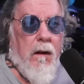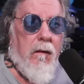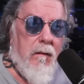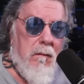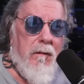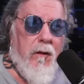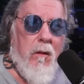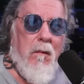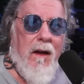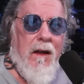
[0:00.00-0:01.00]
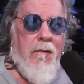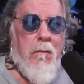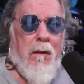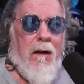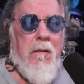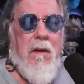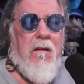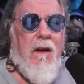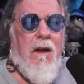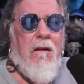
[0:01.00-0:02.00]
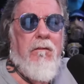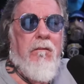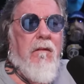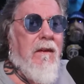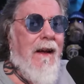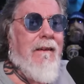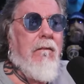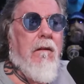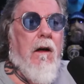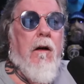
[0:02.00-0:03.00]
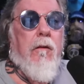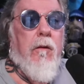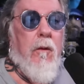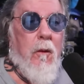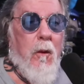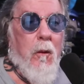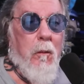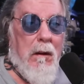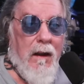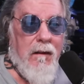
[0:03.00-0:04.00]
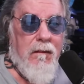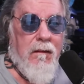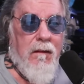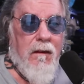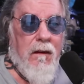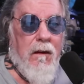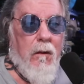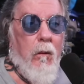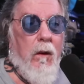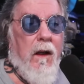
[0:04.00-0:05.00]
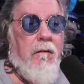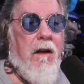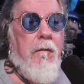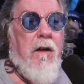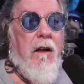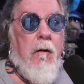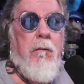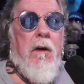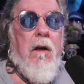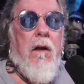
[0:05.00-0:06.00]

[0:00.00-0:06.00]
Now, some of you might even probably be thinking that a school bus would have given him